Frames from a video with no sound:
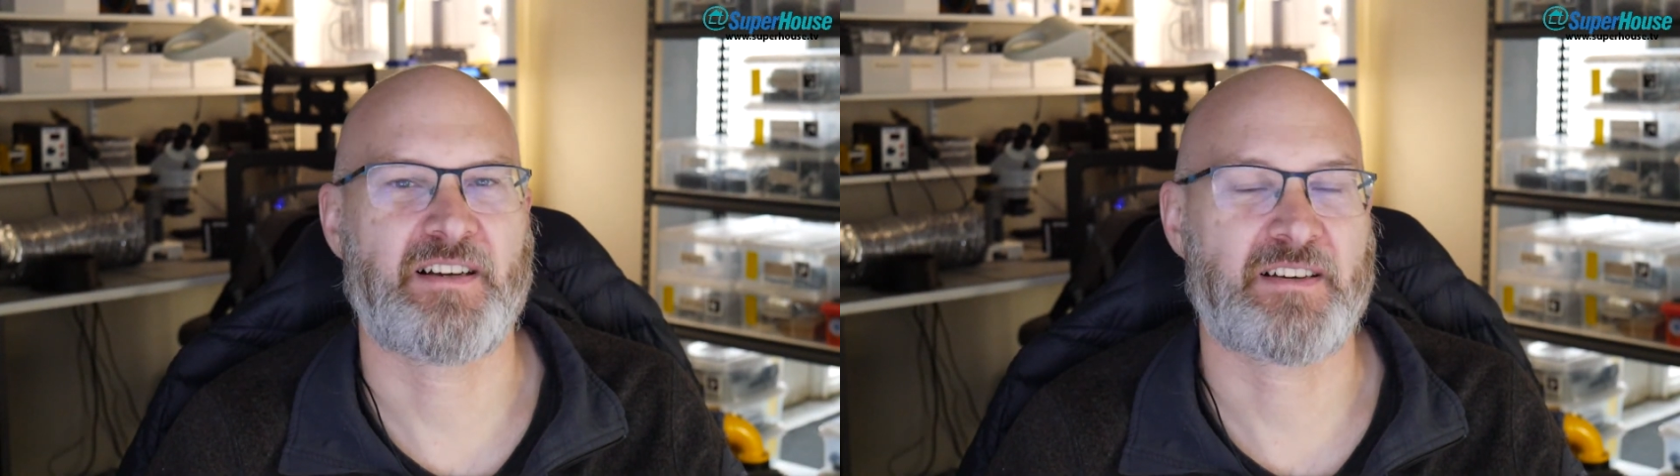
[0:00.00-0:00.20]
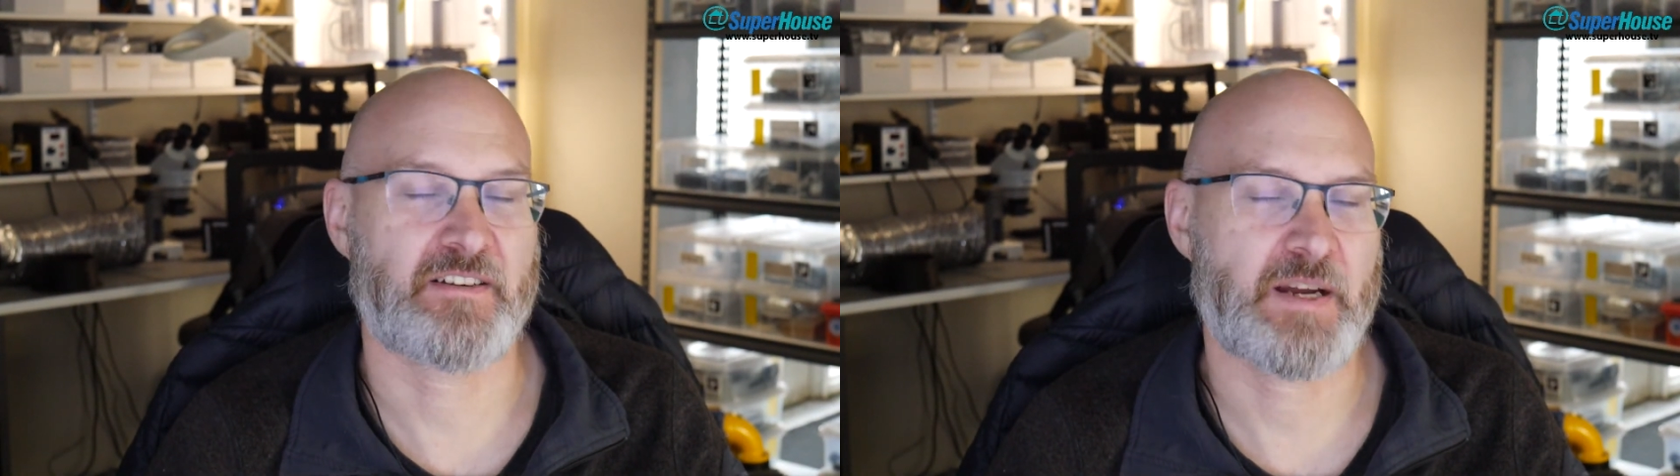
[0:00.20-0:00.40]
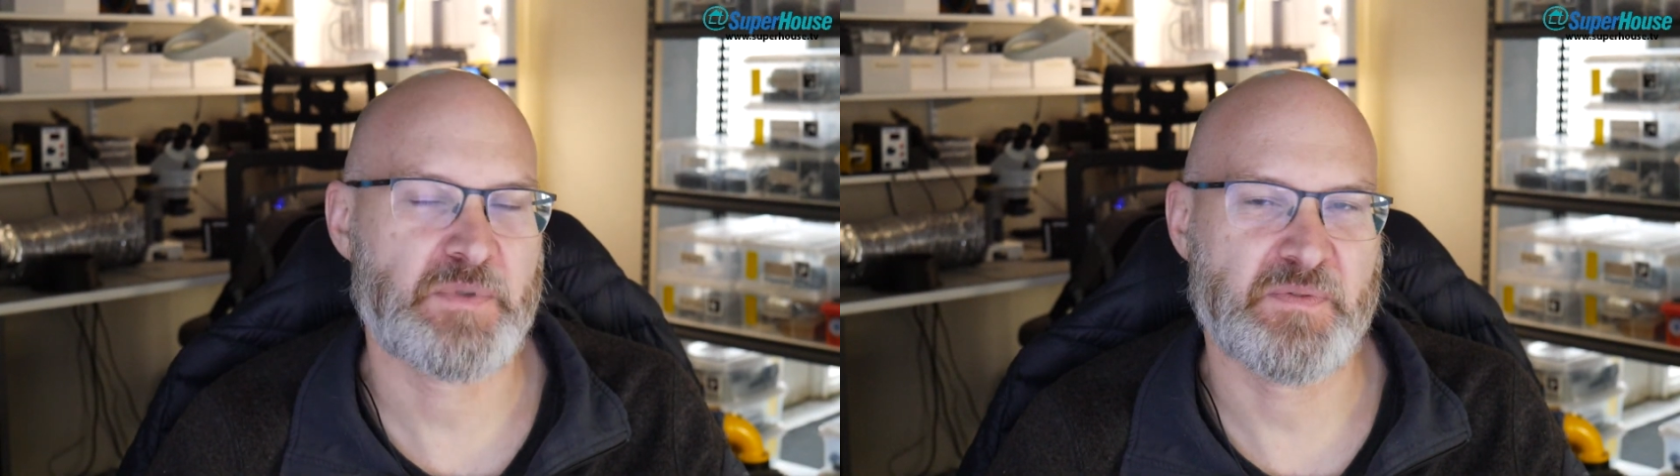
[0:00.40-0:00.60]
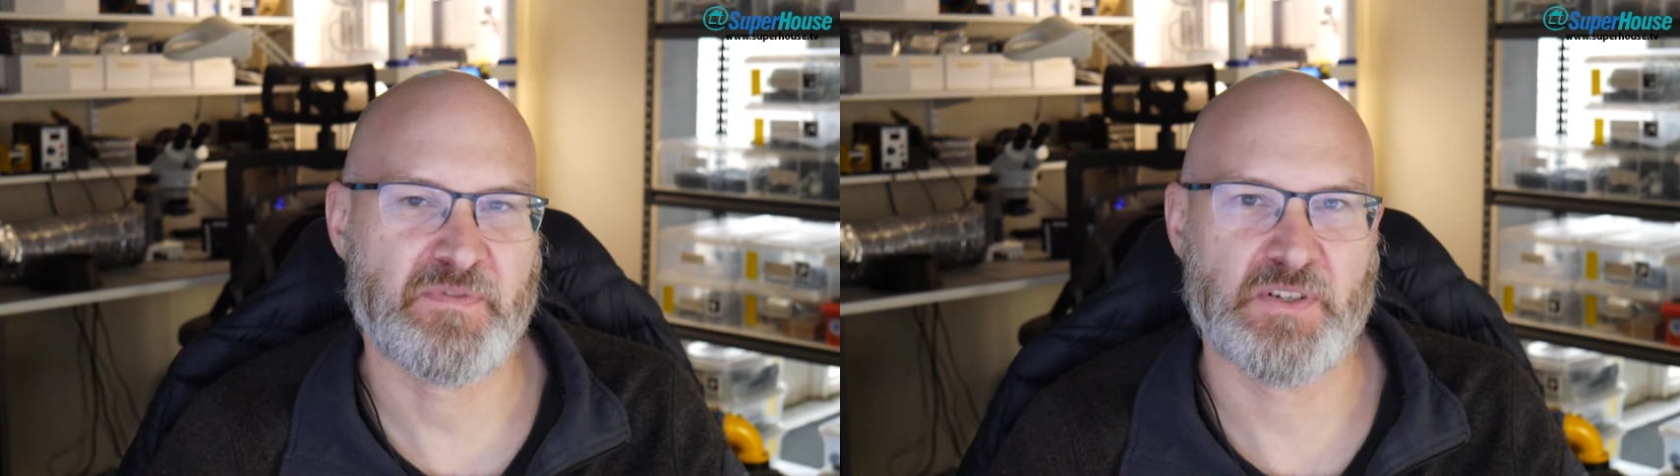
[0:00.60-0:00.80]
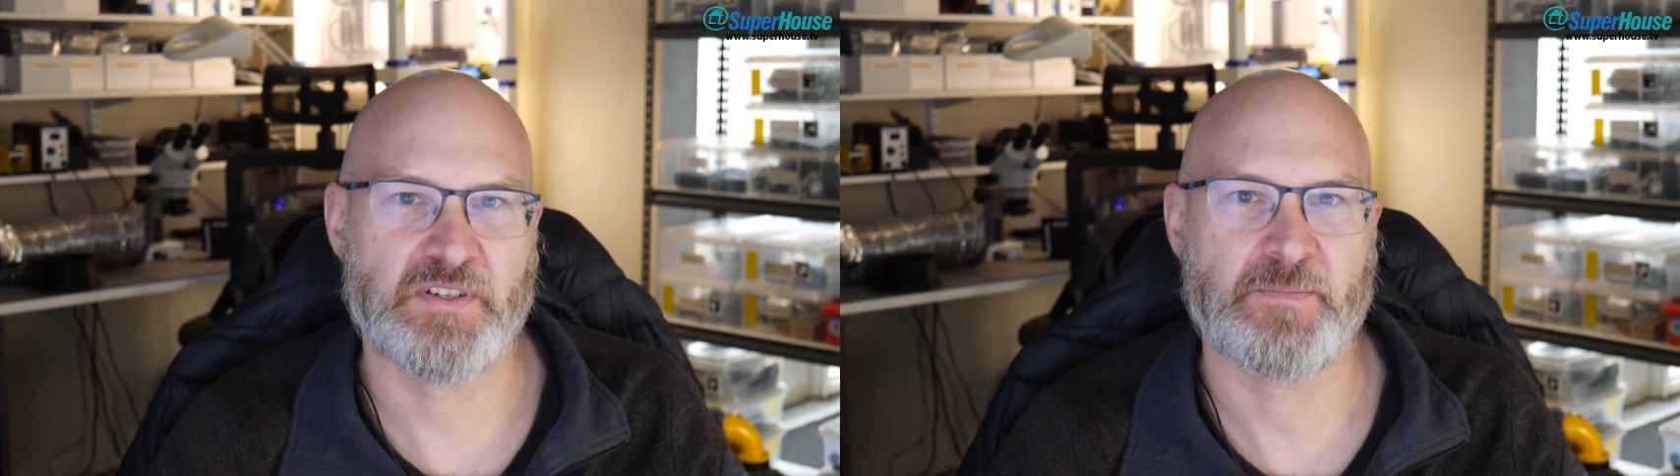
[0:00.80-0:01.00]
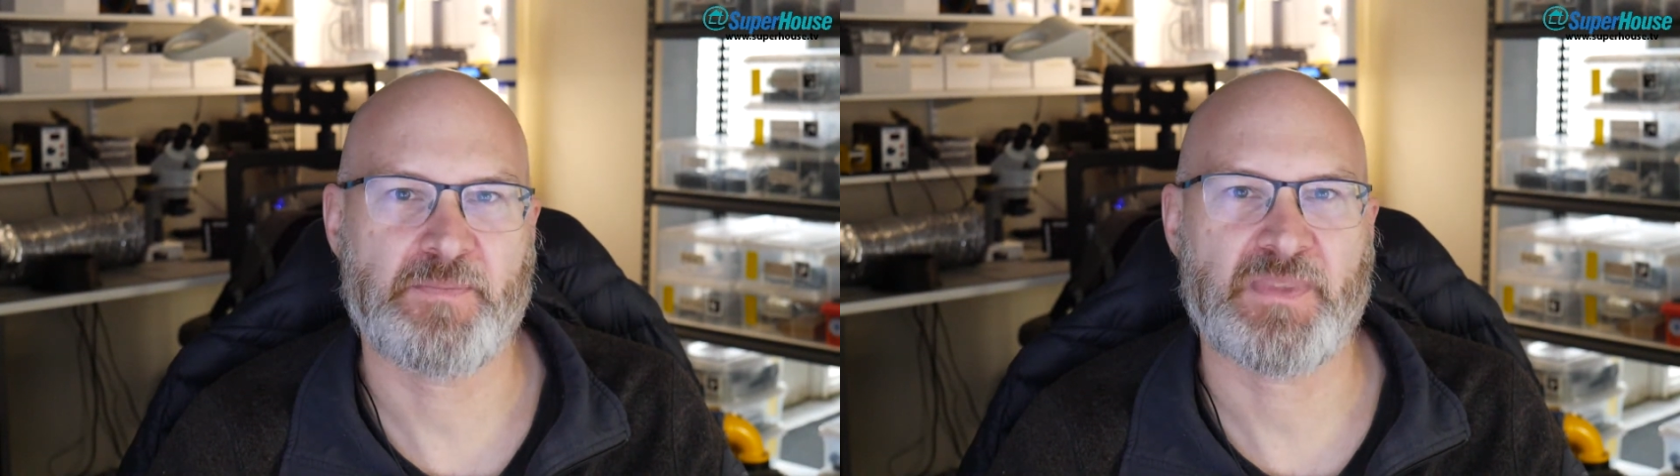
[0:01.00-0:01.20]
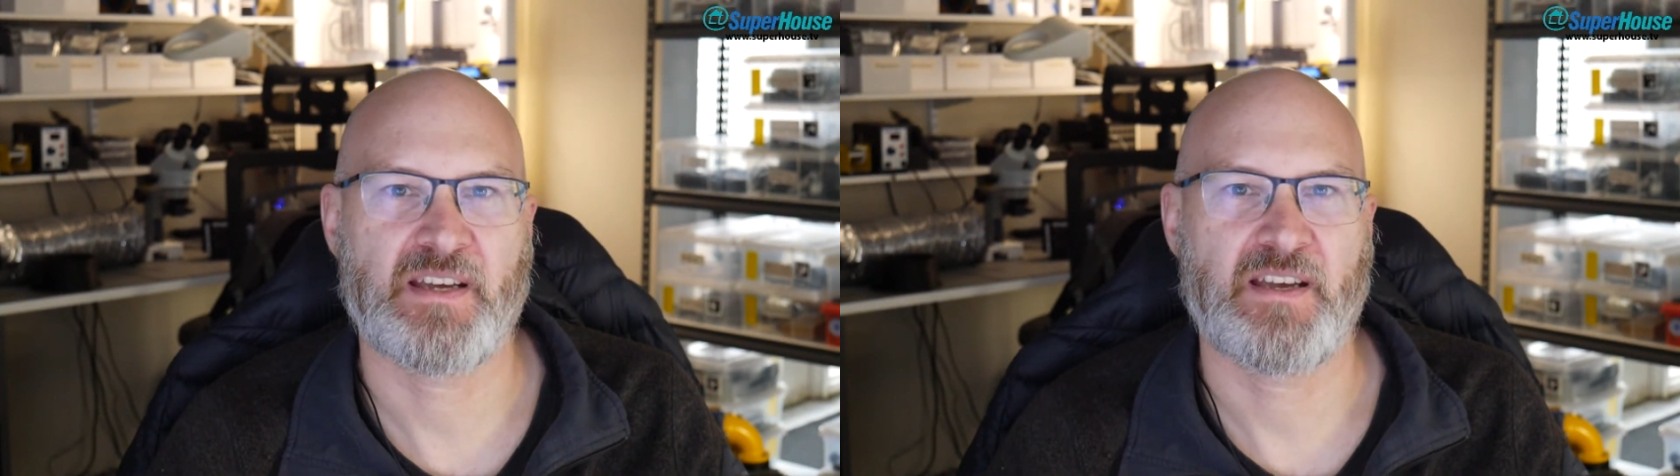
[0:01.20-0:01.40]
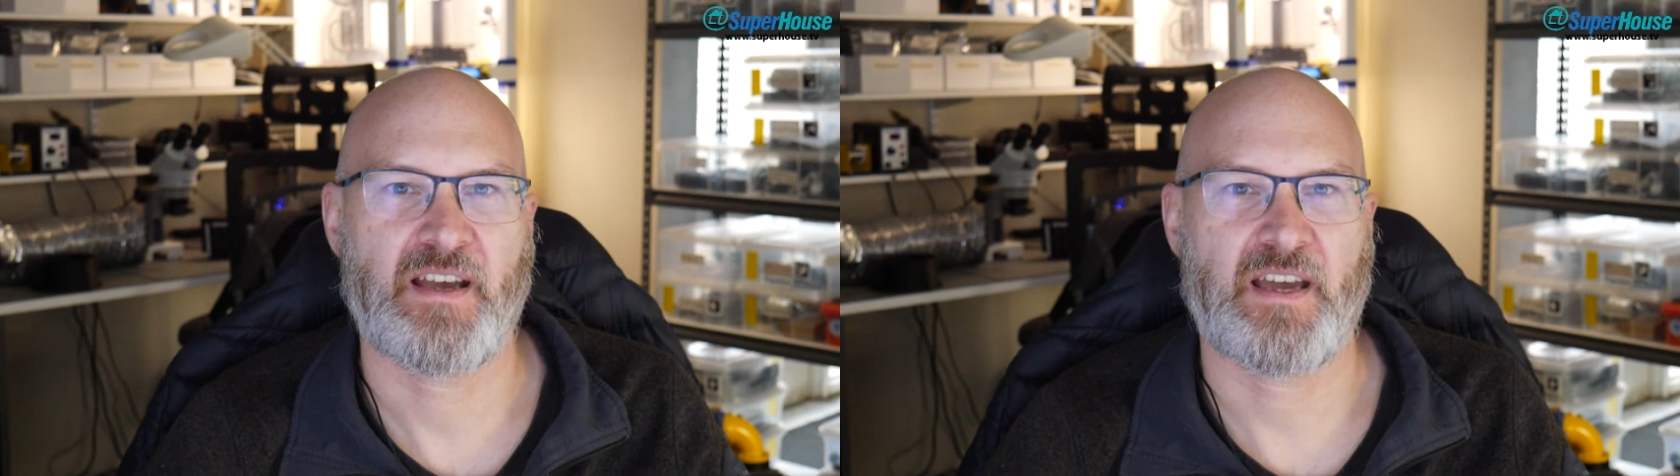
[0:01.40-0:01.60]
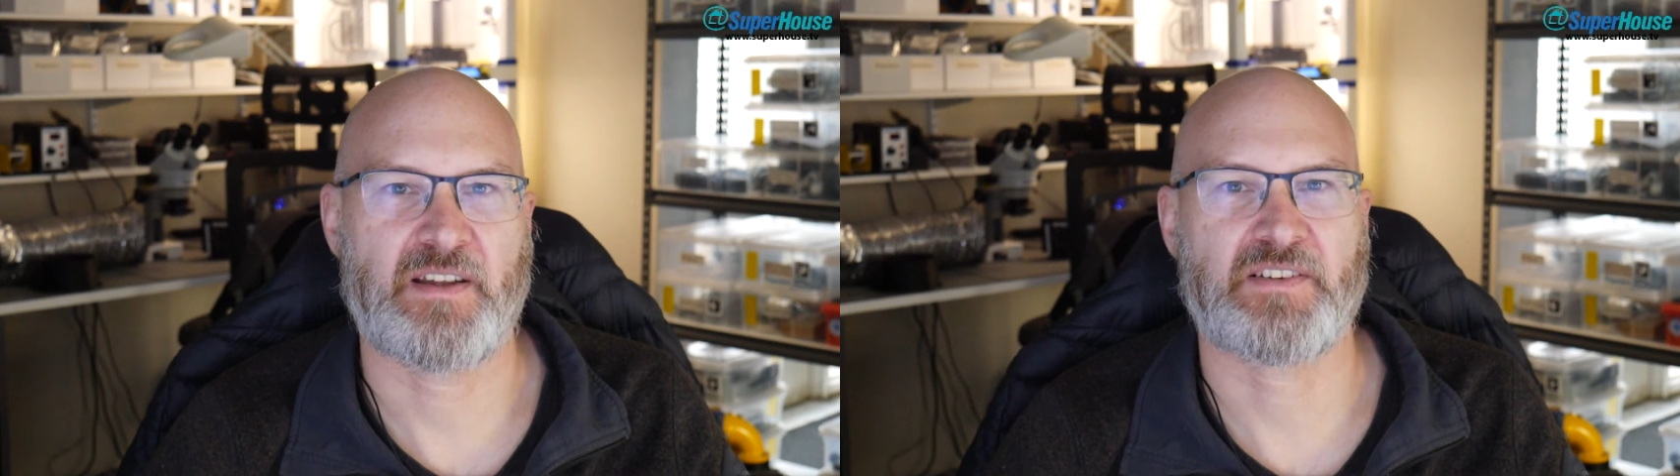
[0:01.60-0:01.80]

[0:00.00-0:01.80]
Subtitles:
I'm gonna grab some food and